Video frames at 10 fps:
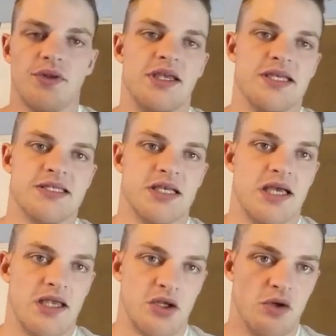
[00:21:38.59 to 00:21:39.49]
is
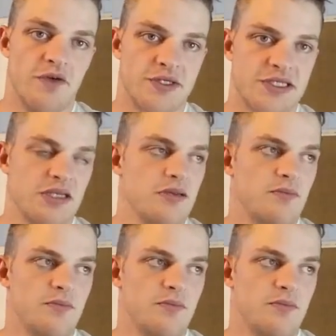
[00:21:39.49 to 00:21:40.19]
university.